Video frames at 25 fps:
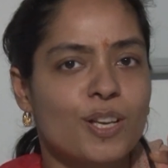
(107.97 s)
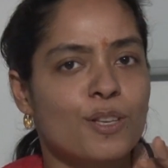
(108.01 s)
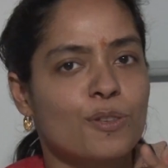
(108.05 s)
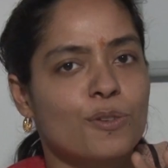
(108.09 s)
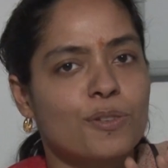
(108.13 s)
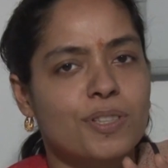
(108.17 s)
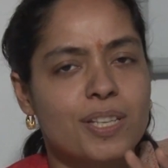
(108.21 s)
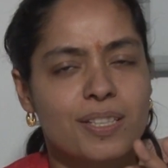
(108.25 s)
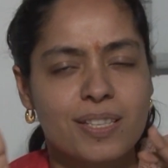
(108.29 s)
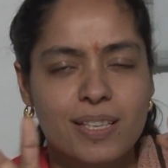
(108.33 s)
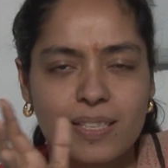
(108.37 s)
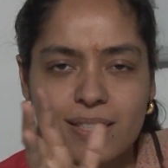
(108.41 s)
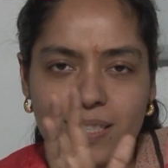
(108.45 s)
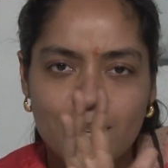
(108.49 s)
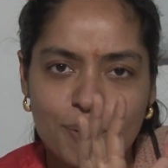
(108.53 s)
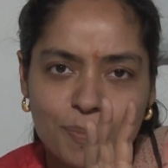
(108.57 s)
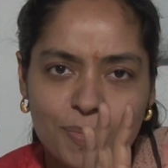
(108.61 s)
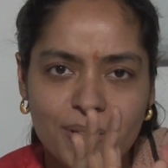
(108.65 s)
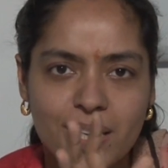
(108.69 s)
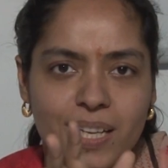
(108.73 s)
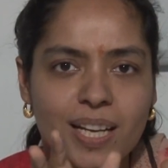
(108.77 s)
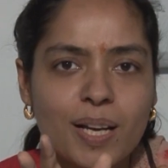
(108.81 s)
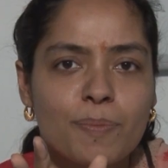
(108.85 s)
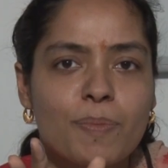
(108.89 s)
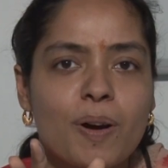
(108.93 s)
So this is
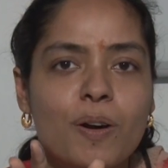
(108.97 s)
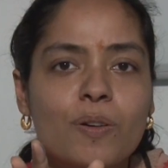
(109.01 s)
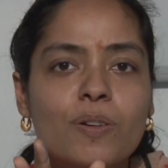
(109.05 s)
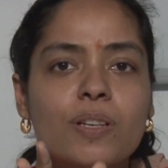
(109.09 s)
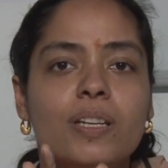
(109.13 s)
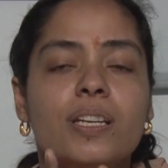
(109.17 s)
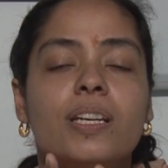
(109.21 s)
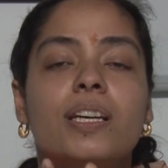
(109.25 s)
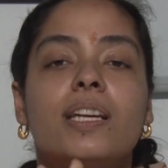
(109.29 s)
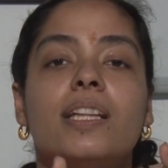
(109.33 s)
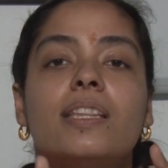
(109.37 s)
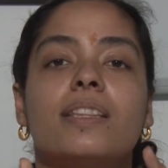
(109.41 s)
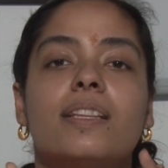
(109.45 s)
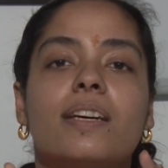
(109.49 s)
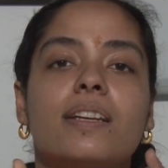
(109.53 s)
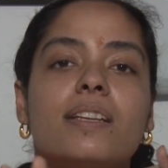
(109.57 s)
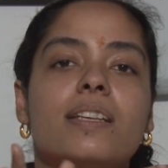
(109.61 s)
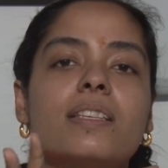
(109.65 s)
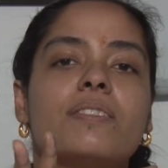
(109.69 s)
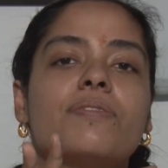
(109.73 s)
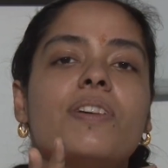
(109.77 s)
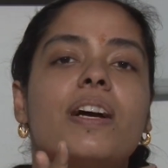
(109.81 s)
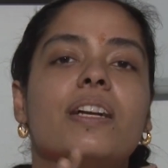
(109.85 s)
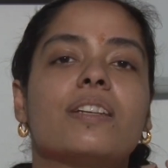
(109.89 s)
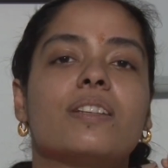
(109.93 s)
something about the
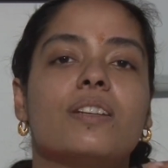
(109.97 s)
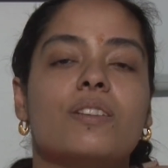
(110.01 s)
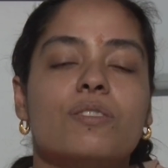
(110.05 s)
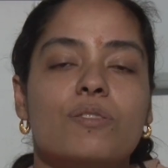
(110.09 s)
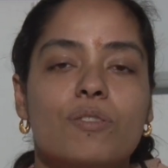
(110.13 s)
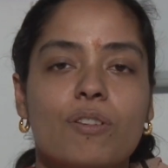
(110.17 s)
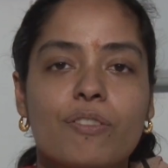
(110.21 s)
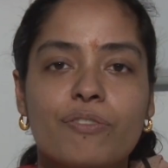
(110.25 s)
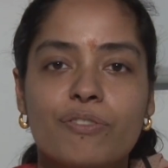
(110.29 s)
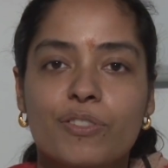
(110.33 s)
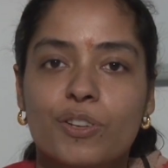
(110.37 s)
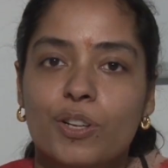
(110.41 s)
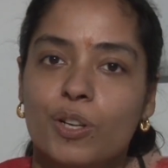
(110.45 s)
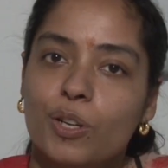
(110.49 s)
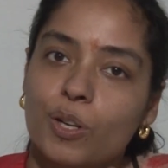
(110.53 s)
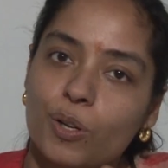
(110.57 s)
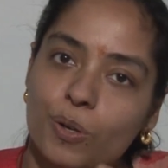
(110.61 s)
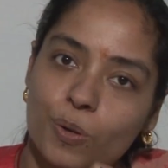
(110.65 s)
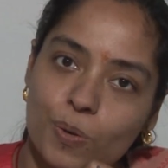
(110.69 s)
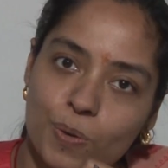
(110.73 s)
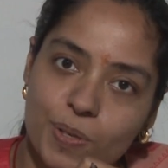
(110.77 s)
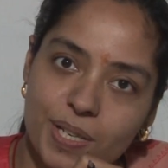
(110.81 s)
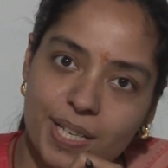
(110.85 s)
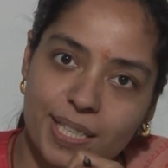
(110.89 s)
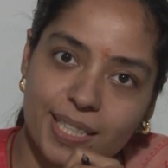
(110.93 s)
risk factors of
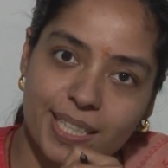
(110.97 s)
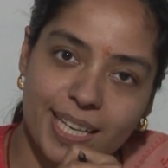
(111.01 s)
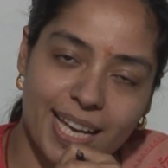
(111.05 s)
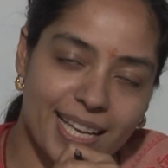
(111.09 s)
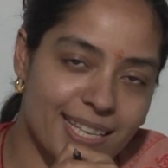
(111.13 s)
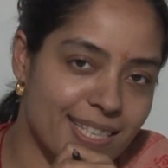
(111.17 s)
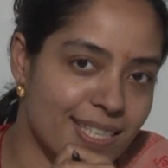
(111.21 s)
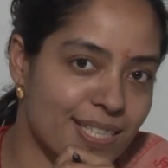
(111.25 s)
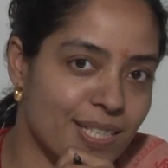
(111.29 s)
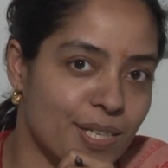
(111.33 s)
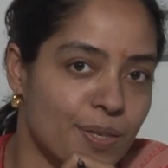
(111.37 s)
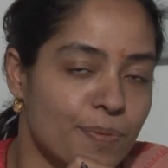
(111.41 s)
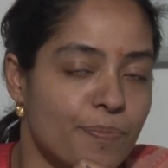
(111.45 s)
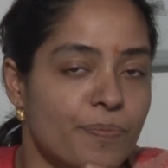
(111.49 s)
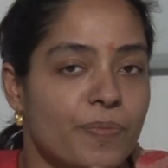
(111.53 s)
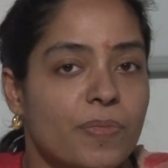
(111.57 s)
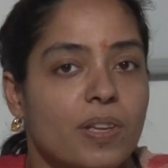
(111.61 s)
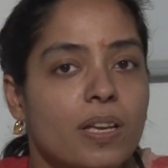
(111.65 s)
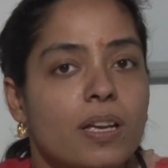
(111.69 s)
colon cancer.